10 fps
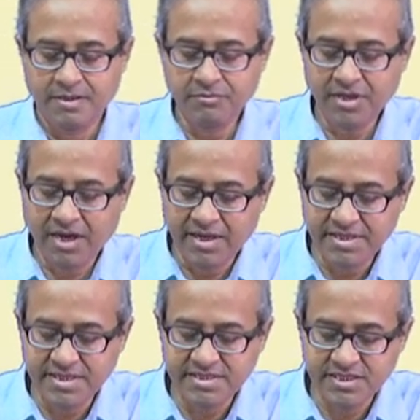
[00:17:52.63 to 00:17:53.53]
Now, the
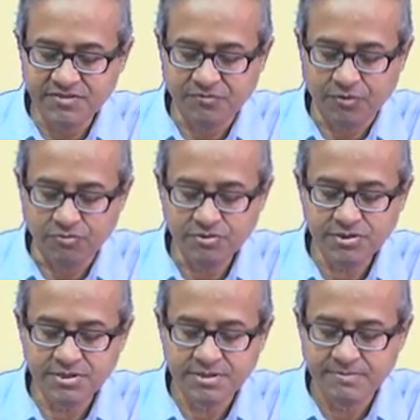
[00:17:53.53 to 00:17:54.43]
idea is as
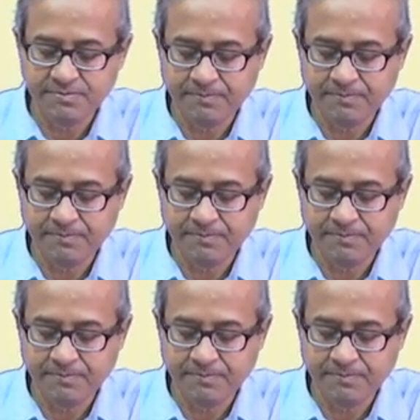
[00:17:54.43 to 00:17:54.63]
follows.